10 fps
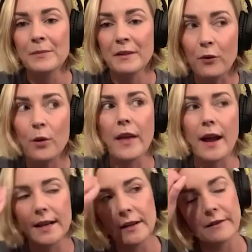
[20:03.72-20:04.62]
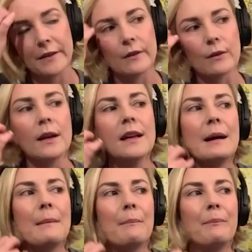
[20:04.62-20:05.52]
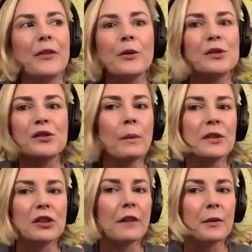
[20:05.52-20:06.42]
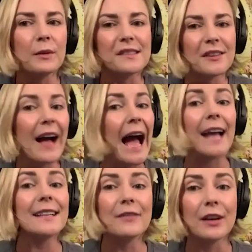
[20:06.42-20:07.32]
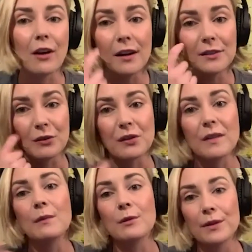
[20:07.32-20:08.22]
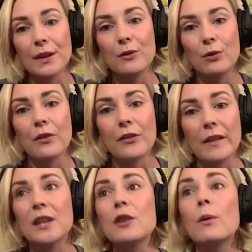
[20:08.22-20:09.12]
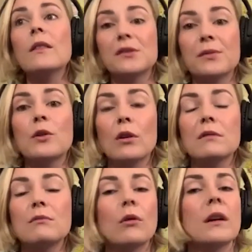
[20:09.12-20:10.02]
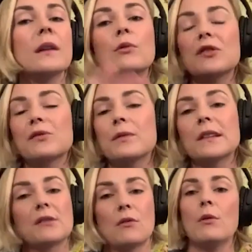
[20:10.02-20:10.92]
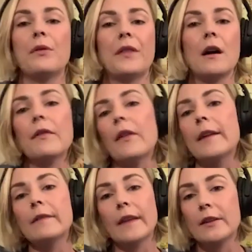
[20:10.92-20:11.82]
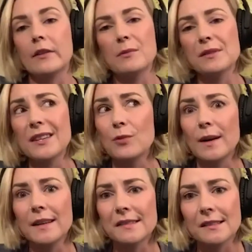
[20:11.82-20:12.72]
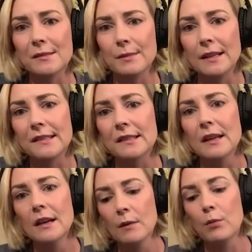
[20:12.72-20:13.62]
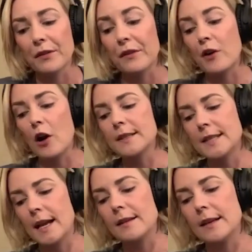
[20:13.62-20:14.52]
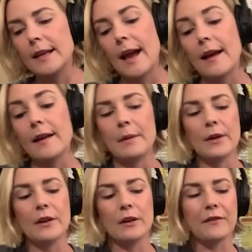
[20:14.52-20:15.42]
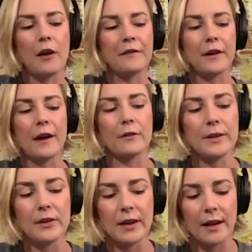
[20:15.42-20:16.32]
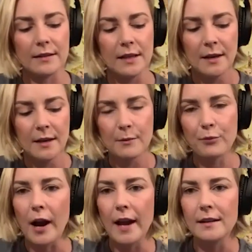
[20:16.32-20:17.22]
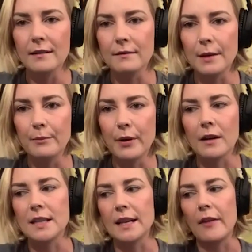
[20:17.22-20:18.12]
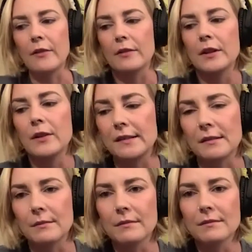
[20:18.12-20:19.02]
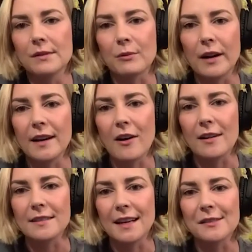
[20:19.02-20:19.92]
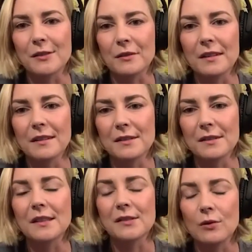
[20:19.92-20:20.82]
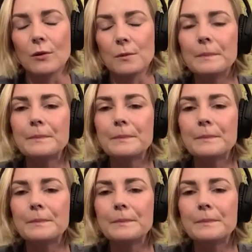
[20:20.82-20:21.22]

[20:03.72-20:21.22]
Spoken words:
for that interview, but there was so much stuff that we still hadn't even got to. So they were really cool. They're like, you know what, let's record more and we'll just release the whole thing online later. And it was like 26 minutes worth of content. And again, I mean, we could have gone forever. When you get Brian and Punk together, you get some great content. So it's cool.